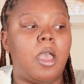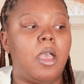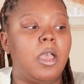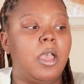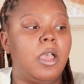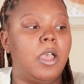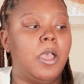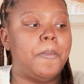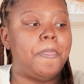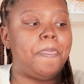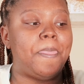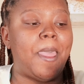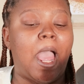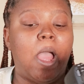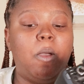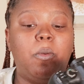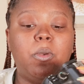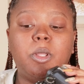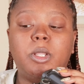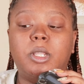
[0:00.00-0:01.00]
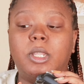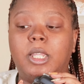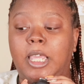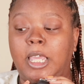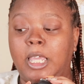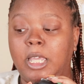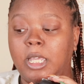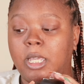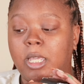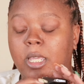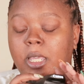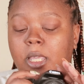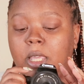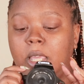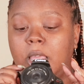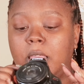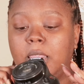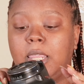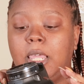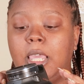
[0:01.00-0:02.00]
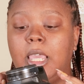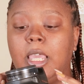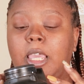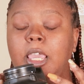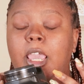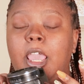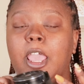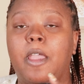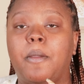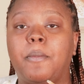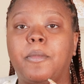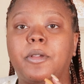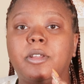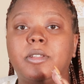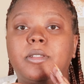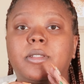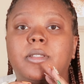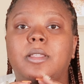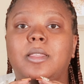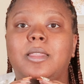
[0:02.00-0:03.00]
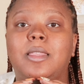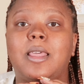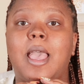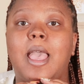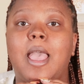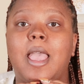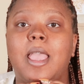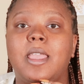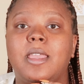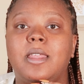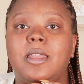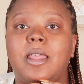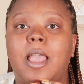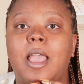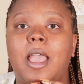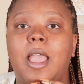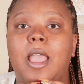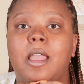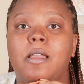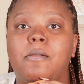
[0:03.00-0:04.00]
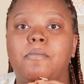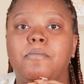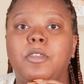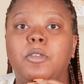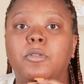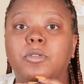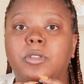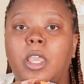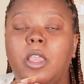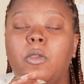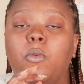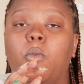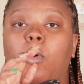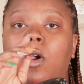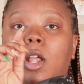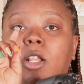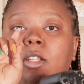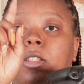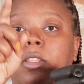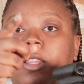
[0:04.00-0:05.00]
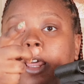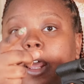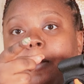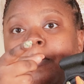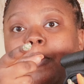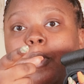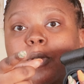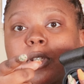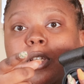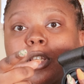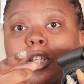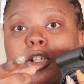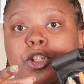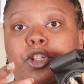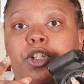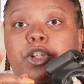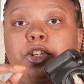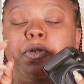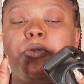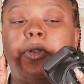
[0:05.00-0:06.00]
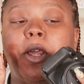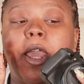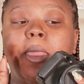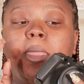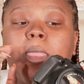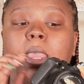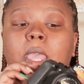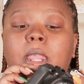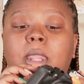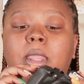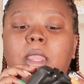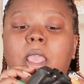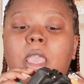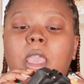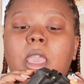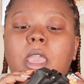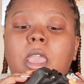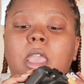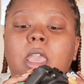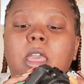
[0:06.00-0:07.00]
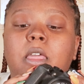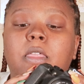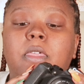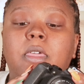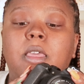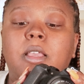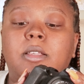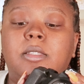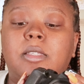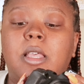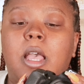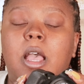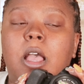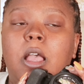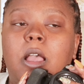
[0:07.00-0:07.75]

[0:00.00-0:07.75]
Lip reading: I will link the cameras that I'm using, one that I'm using to shoot, and then this